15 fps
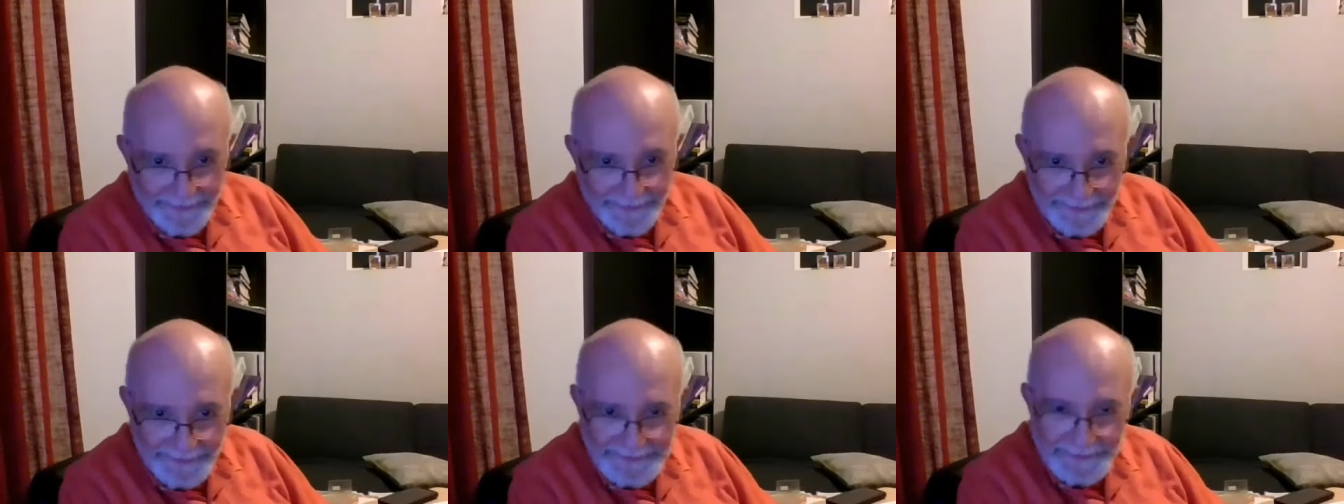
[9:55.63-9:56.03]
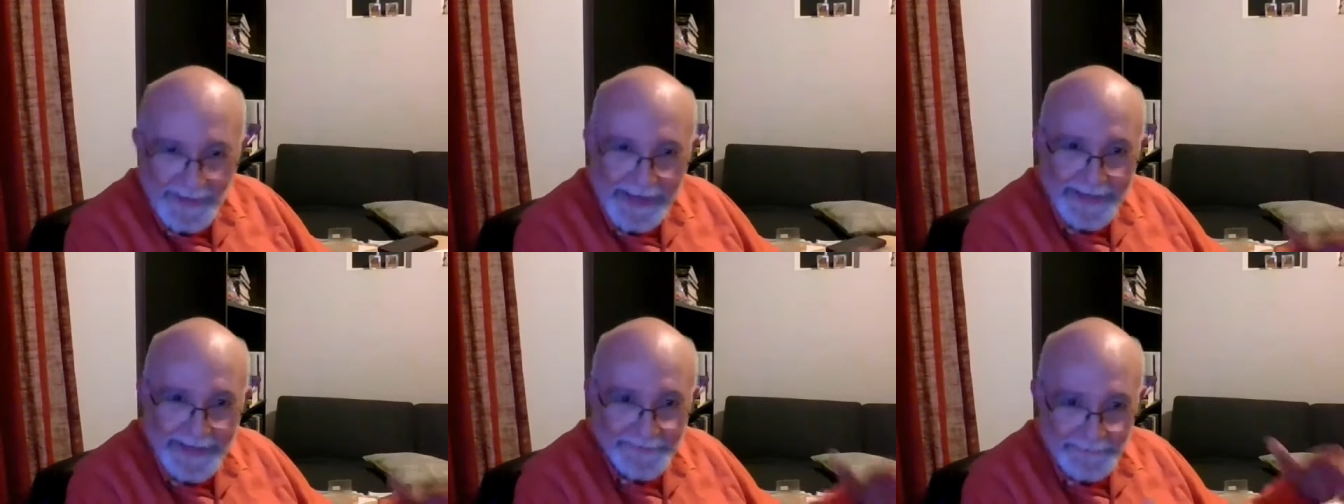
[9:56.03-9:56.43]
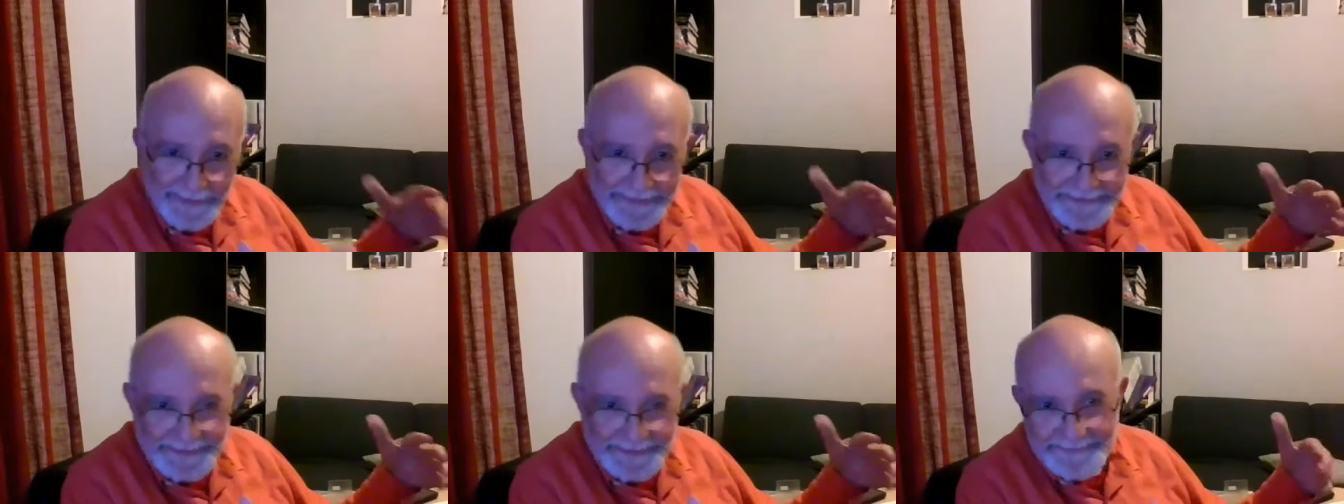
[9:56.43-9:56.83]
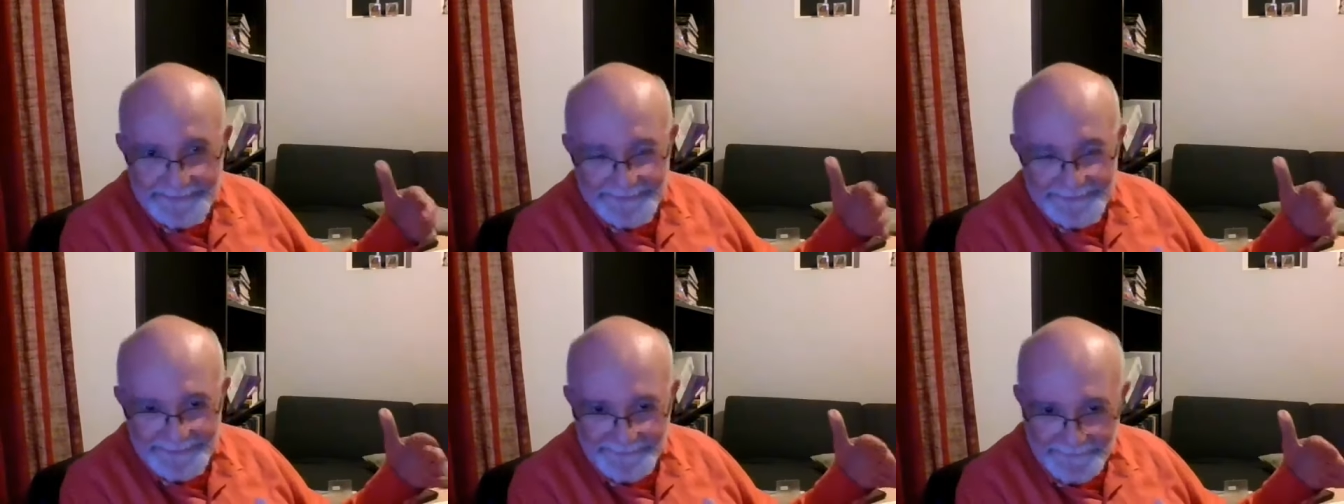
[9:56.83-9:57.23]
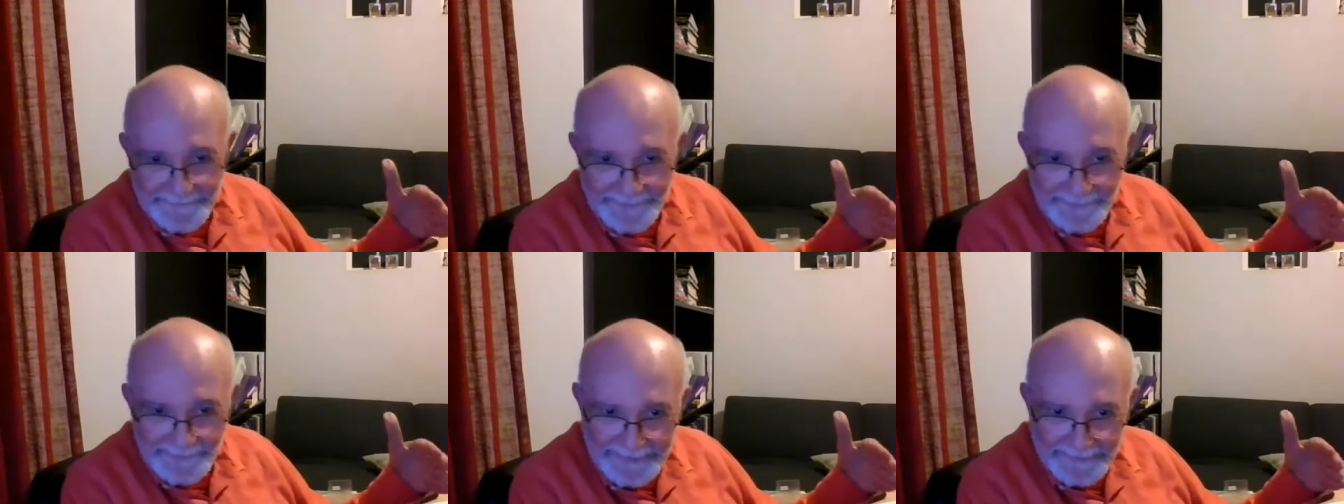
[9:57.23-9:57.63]
And there's a way in which
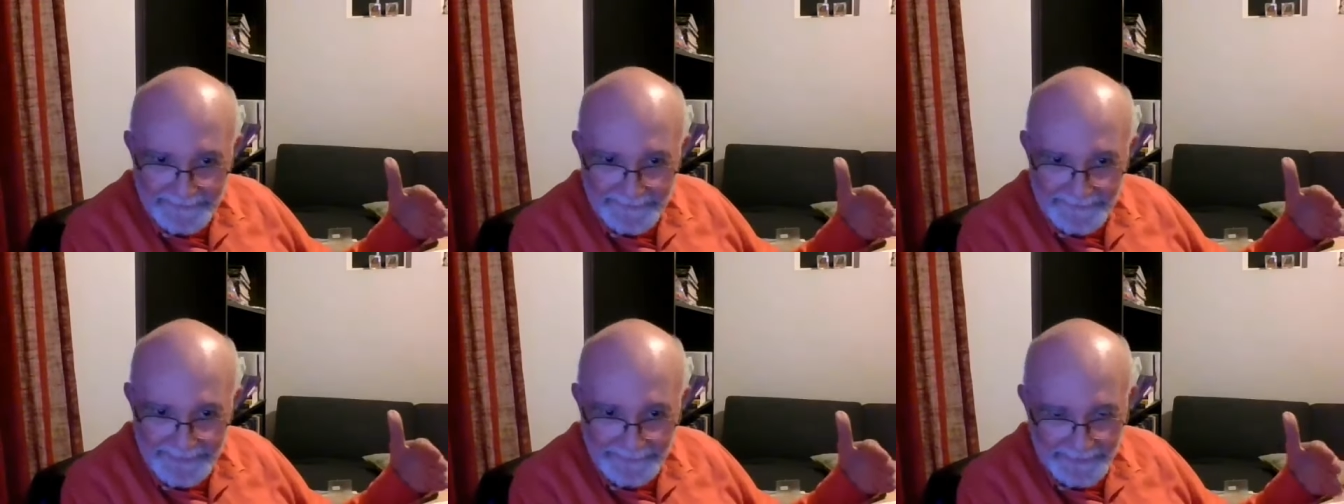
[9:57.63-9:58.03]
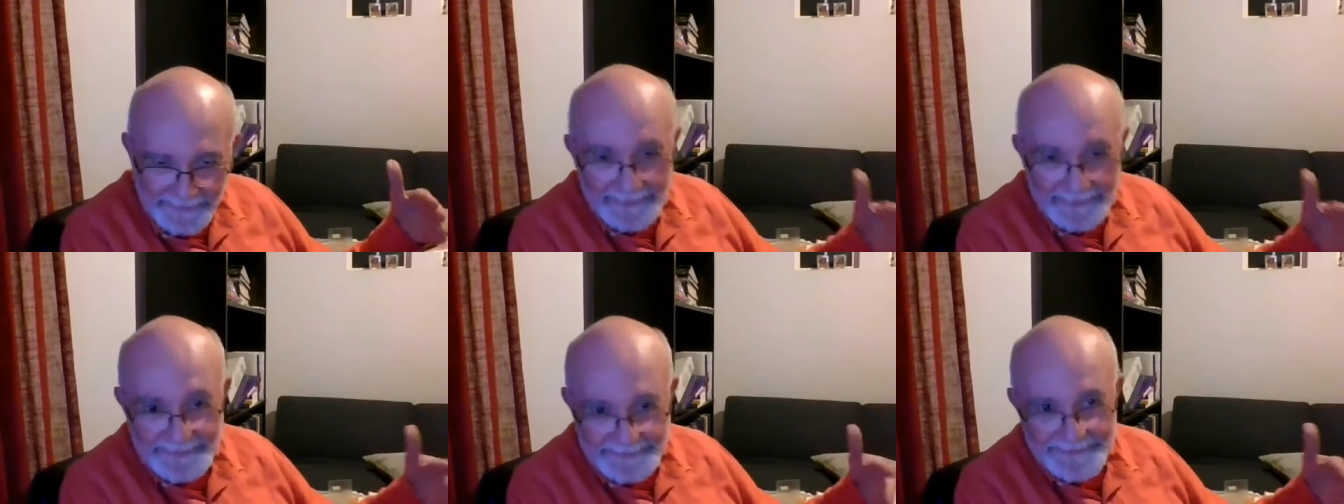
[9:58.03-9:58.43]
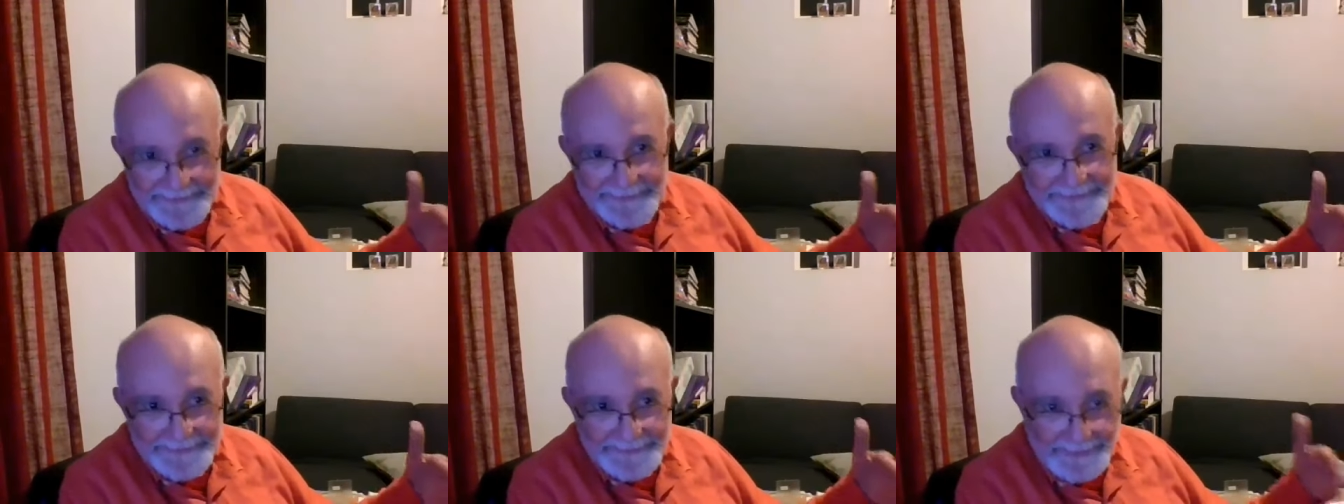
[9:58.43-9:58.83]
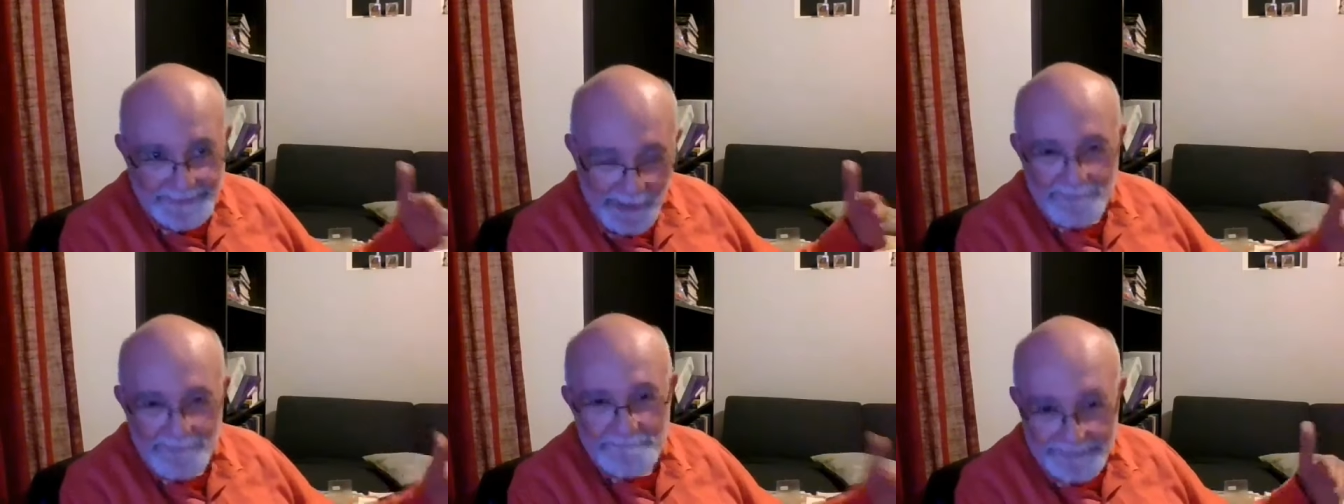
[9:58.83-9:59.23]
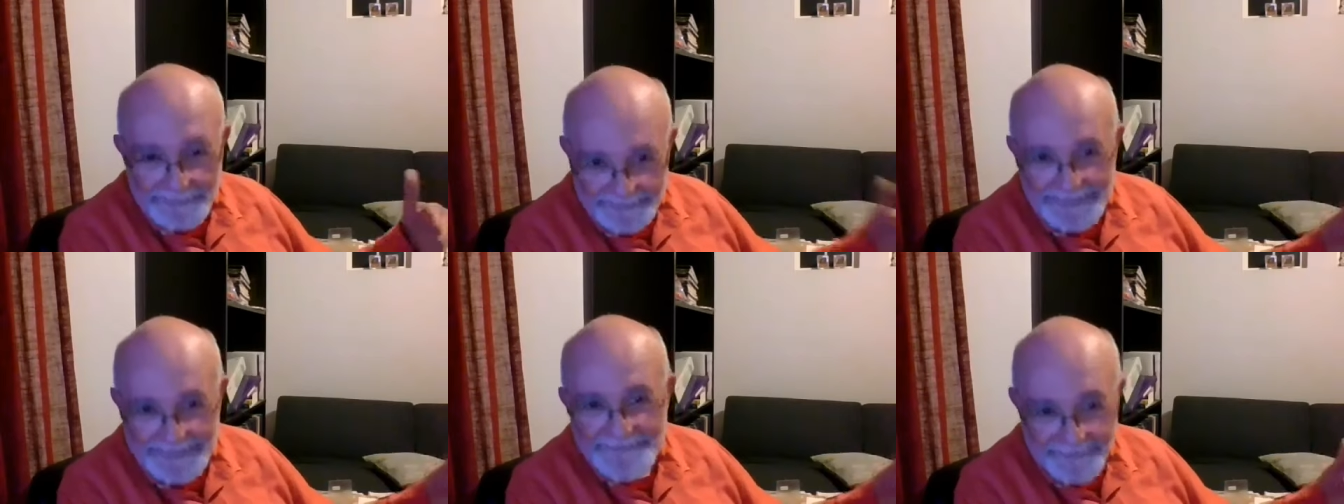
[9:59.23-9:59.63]
we really don't
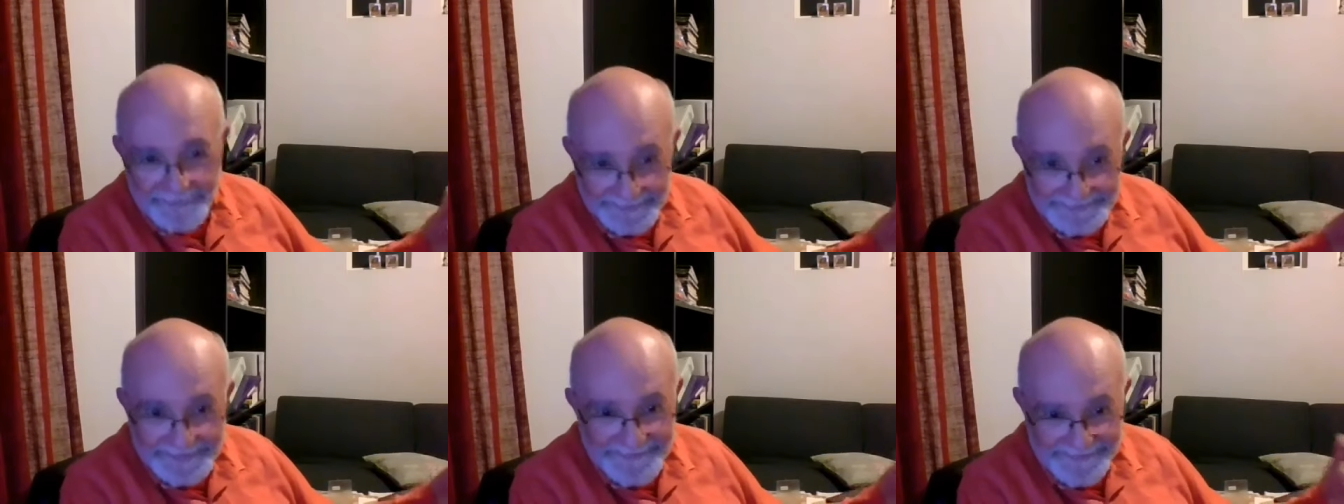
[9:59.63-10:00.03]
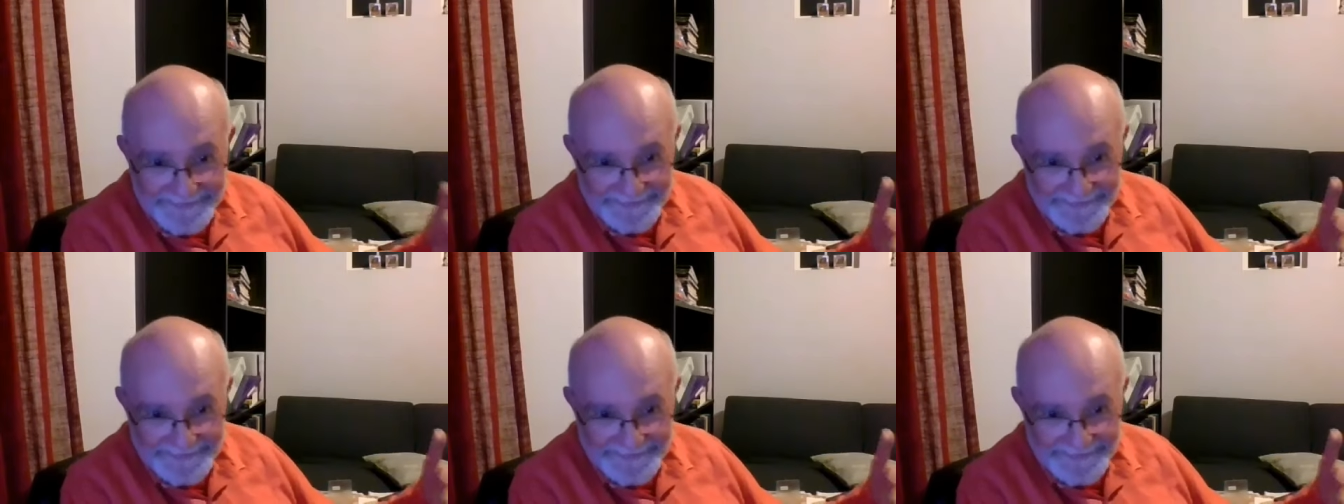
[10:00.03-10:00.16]
believe it.